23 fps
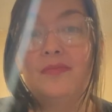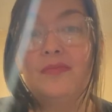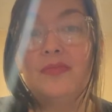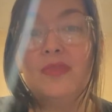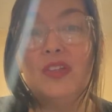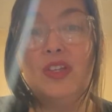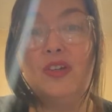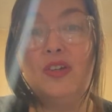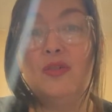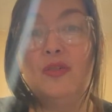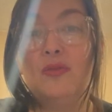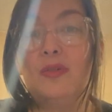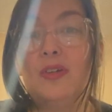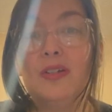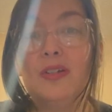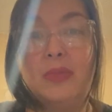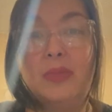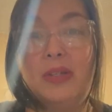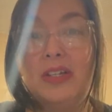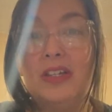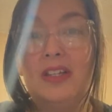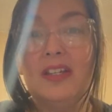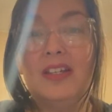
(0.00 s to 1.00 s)
You don't want to
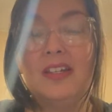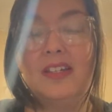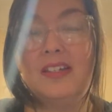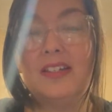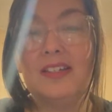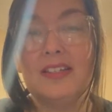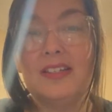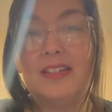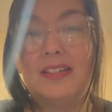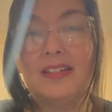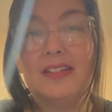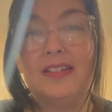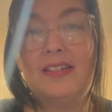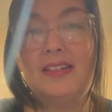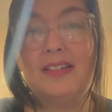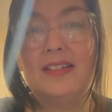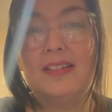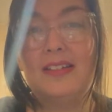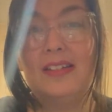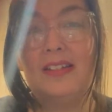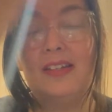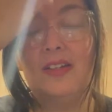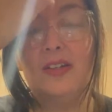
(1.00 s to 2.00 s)
be,
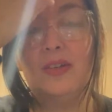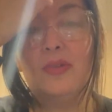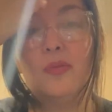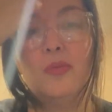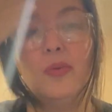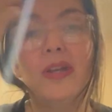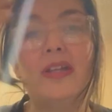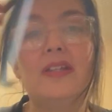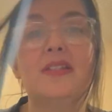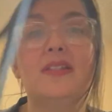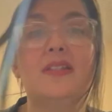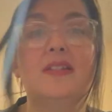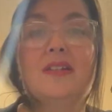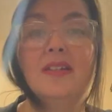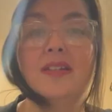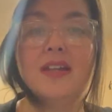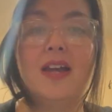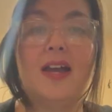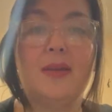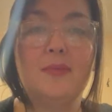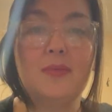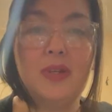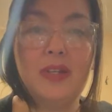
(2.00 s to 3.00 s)
wasting
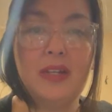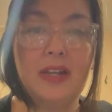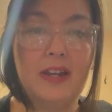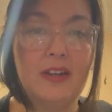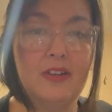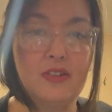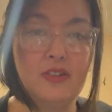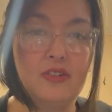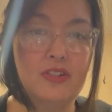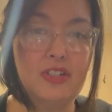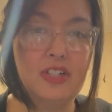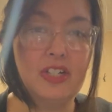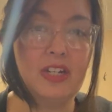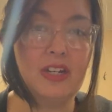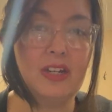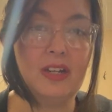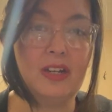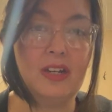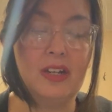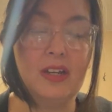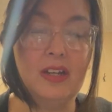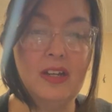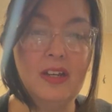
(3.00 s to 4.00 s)
time and energy